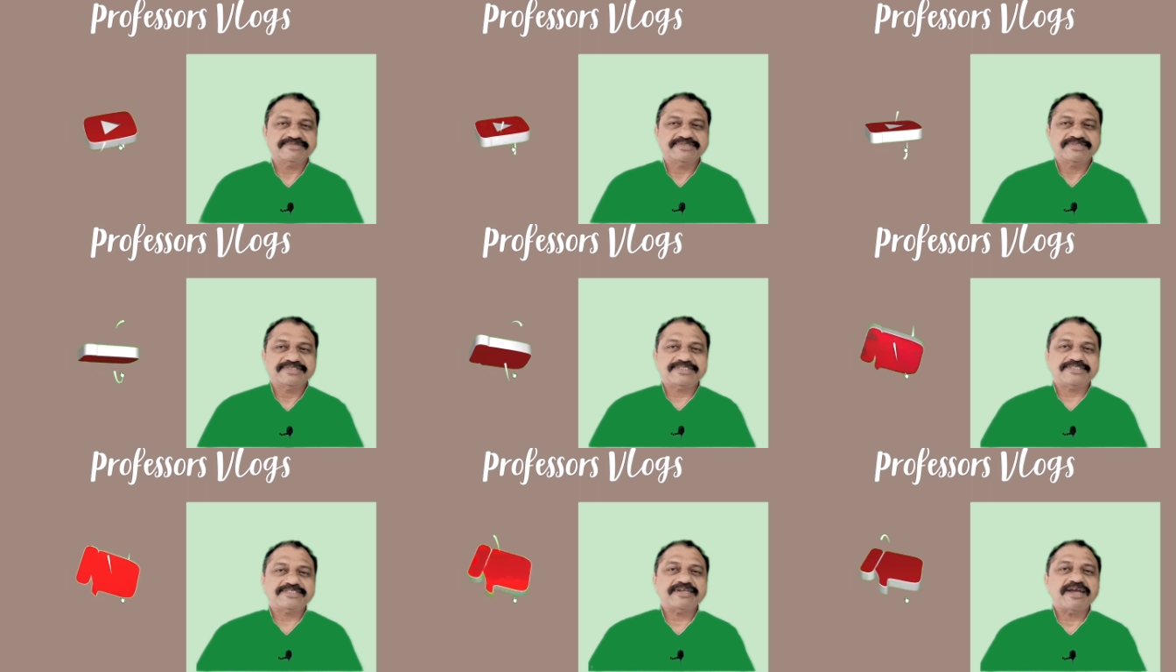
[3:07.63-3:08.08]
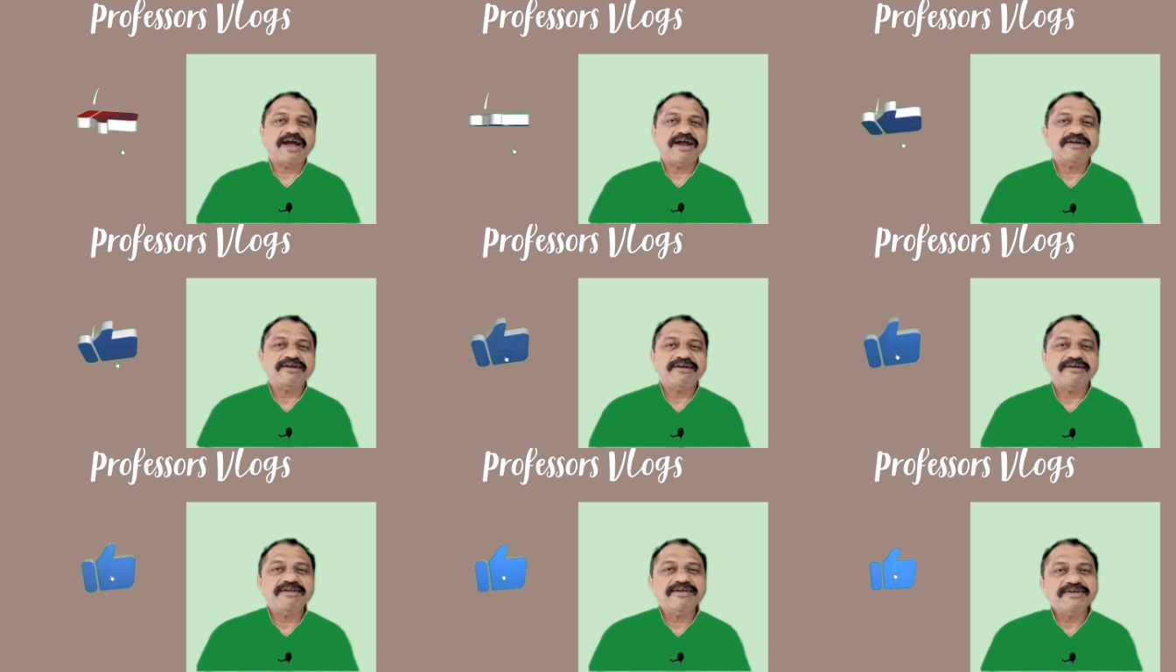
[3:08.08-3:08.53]

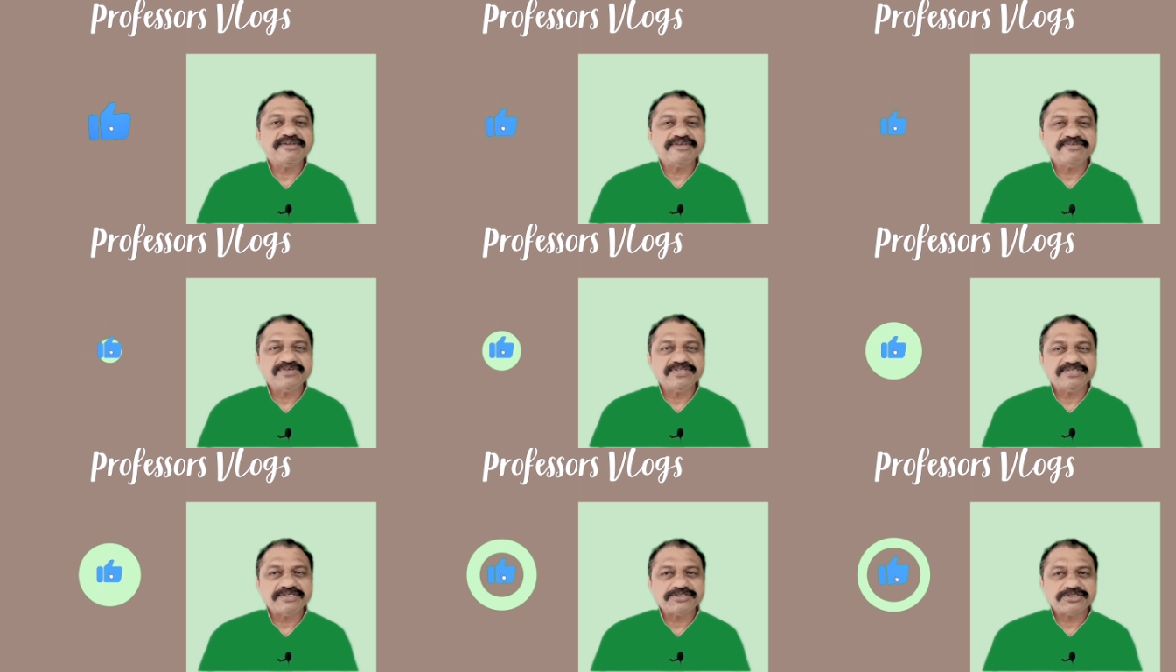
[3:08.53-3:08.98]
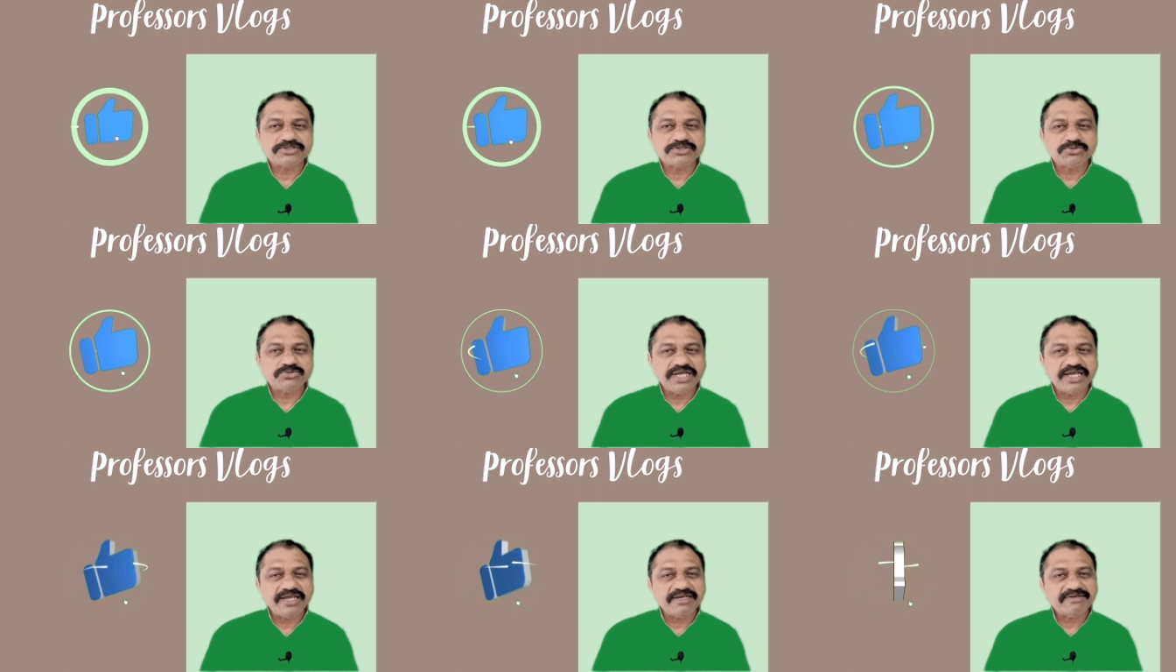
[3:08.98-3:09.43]
Start learning with us
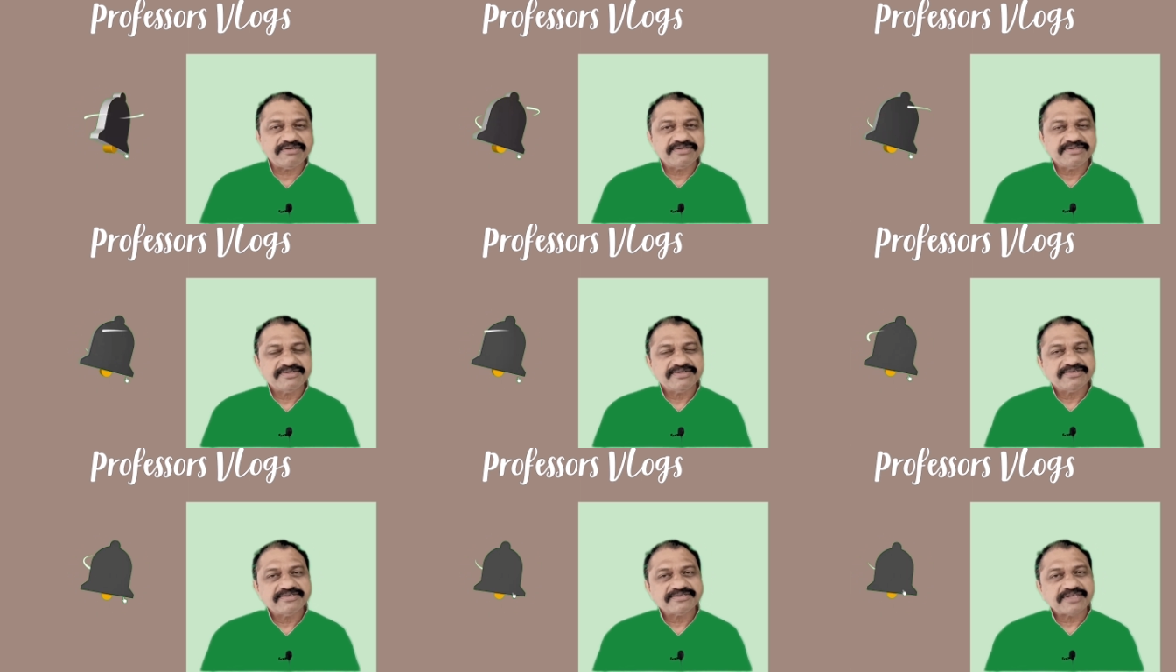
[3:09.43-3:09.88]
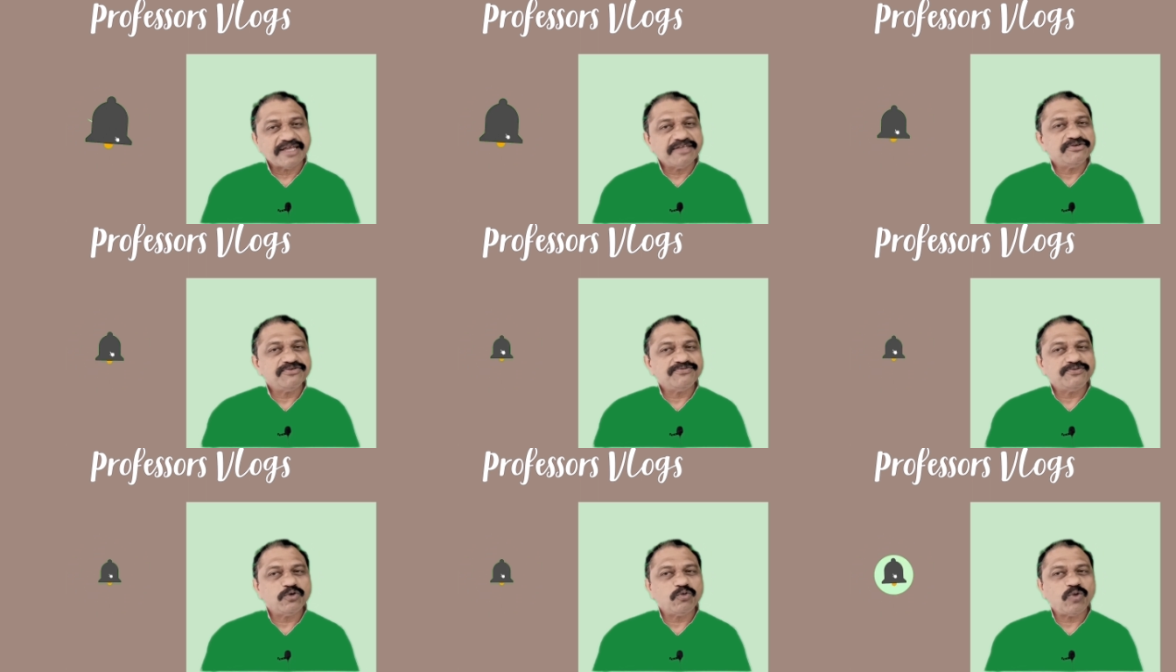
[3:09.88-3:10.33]
today. Thank
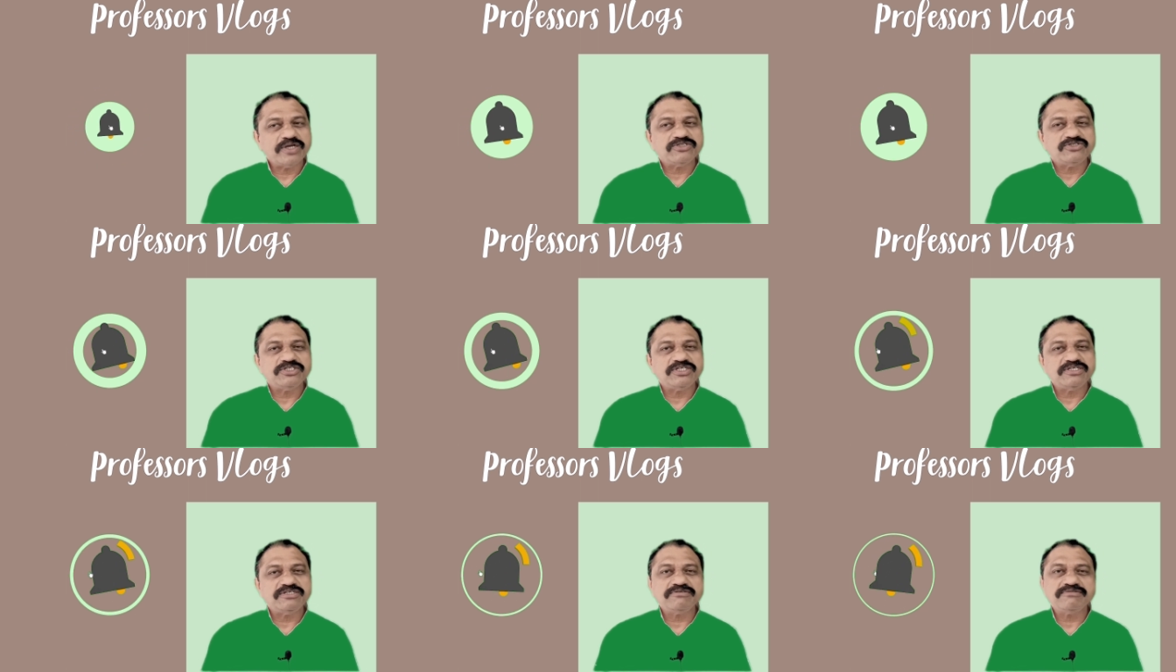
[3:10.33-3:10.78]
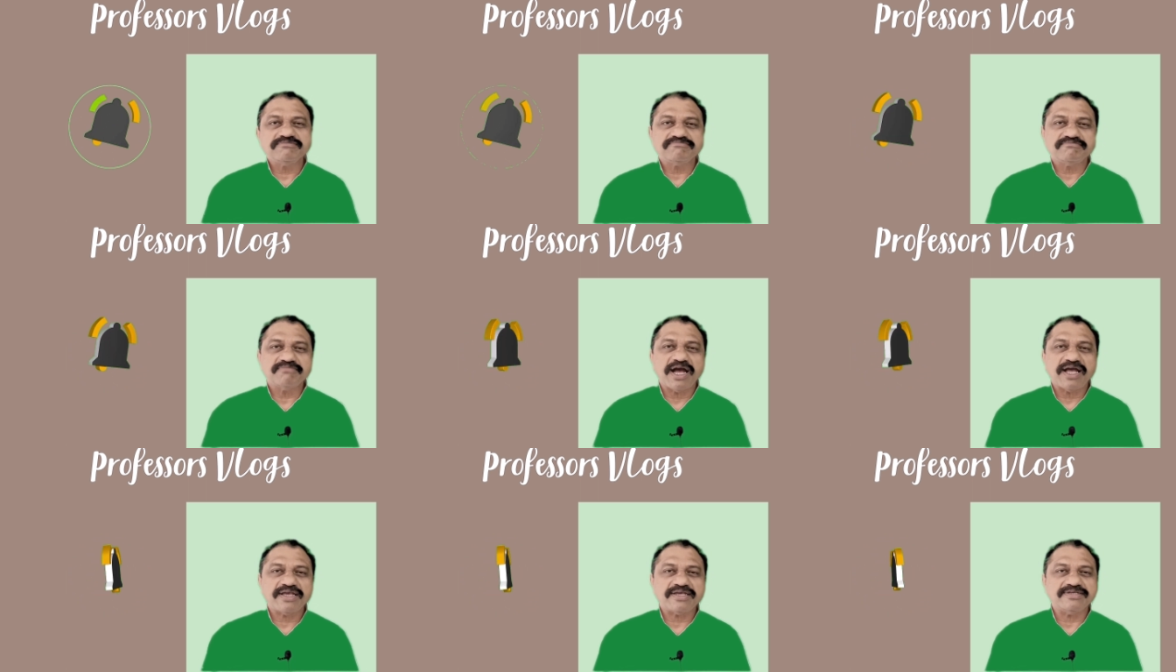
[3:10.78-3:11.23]
you for watching.
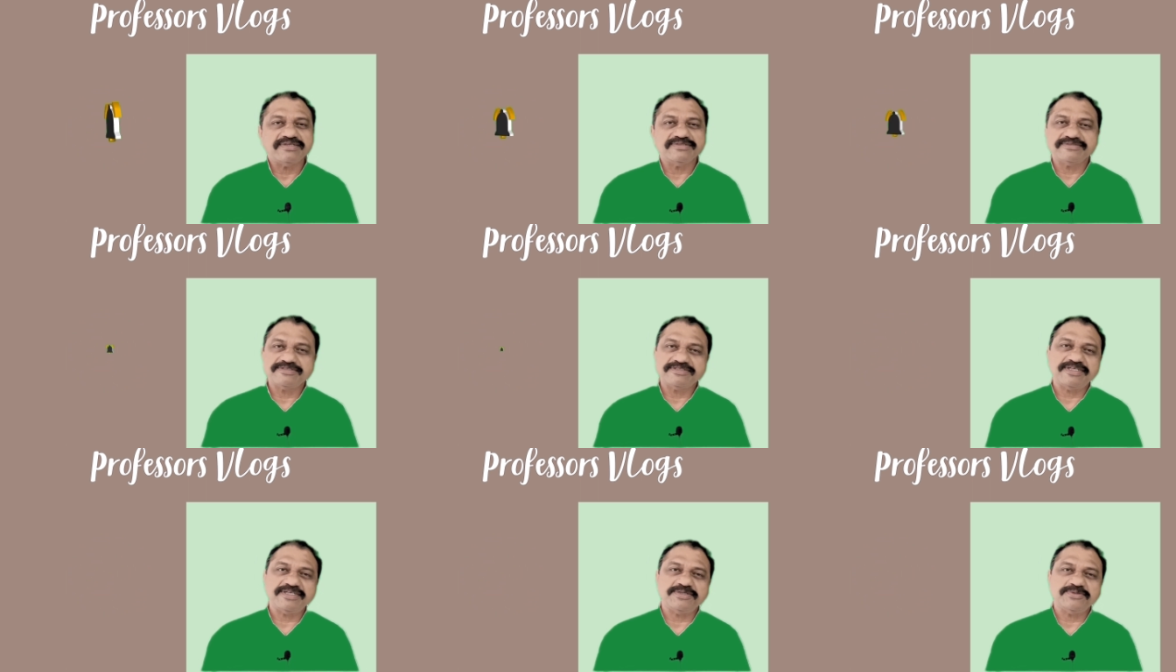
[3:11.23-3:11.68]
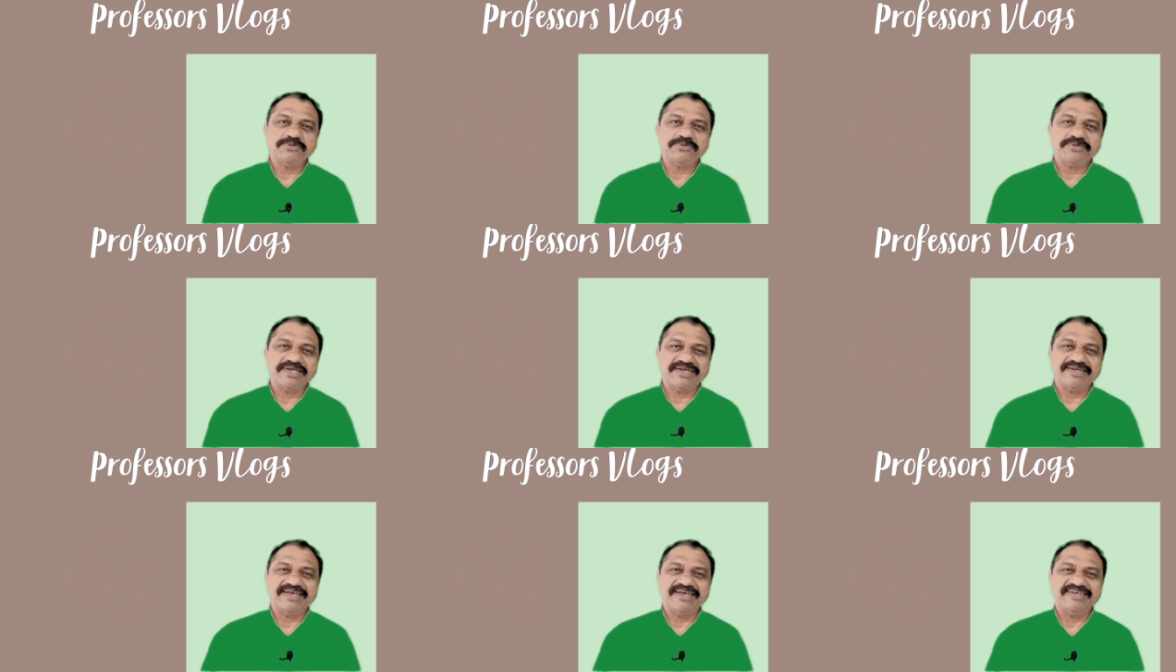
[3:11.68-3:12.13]
Bye. See you
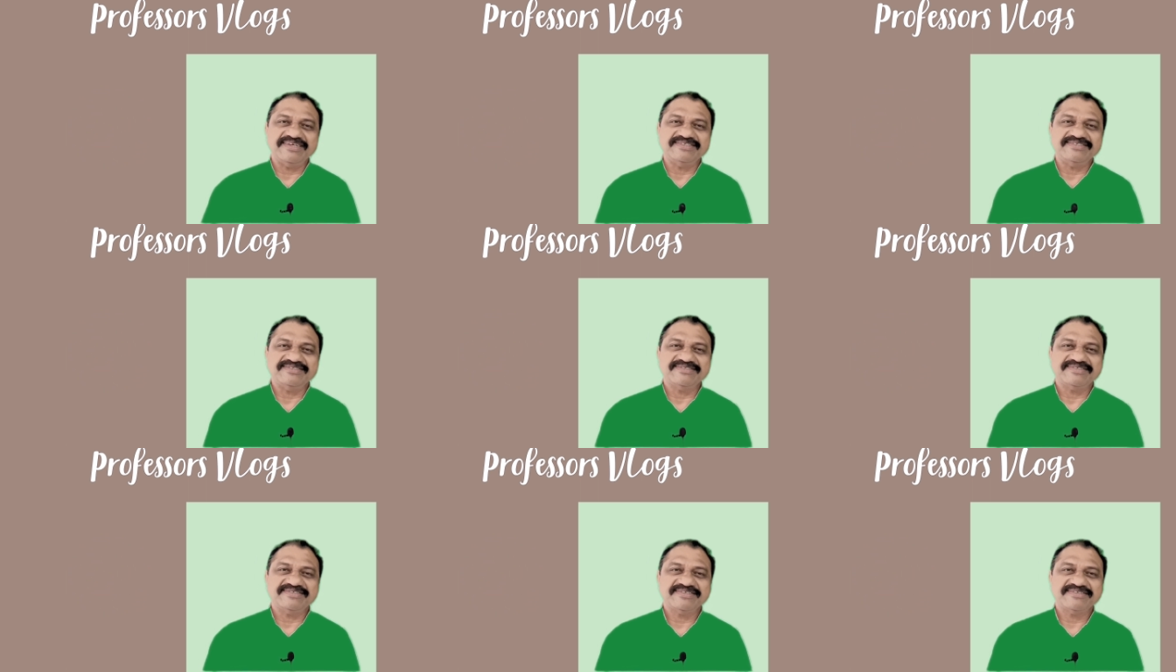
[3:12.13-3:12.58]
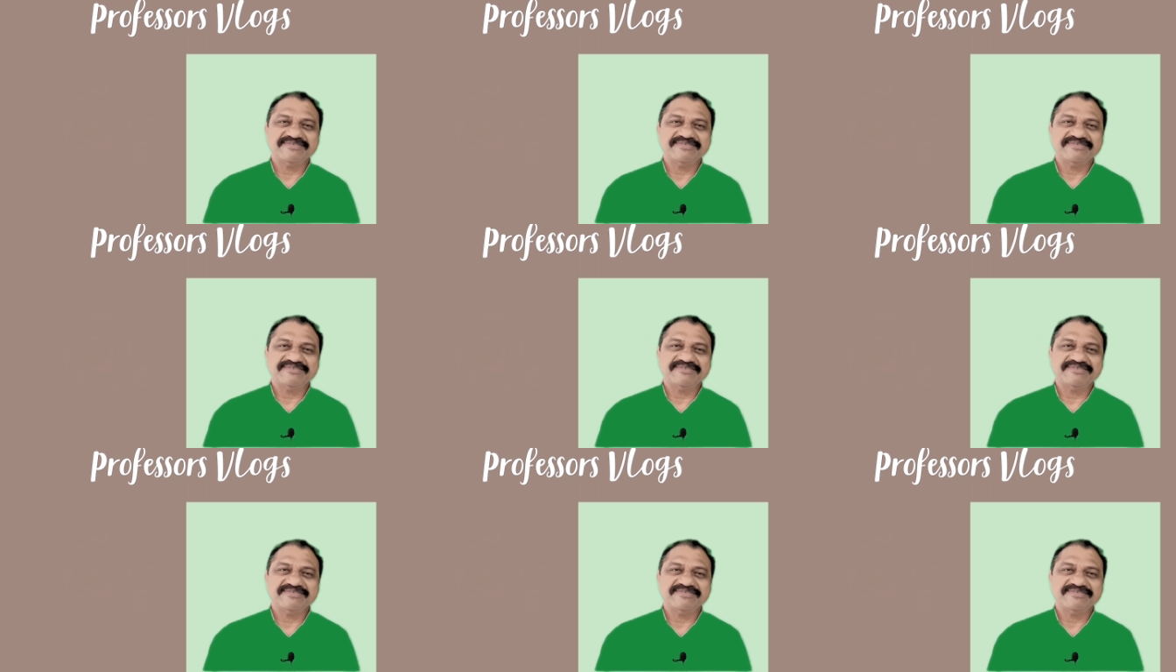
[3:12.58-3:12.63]
again.